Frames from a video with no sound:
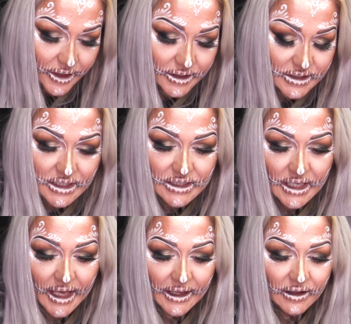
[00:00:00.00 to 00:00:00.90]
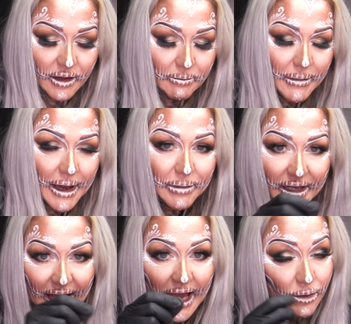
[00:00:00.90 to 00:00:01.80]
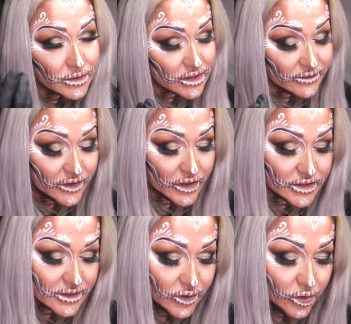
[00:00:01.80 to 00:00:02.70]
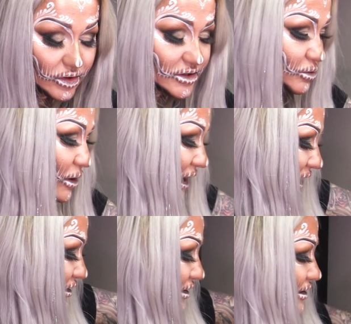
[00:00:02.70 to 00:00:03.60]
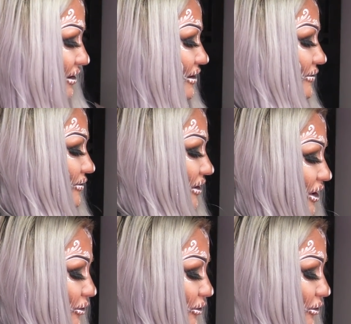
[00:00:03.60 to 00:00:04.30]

the detail, mapping it out first of all as well. You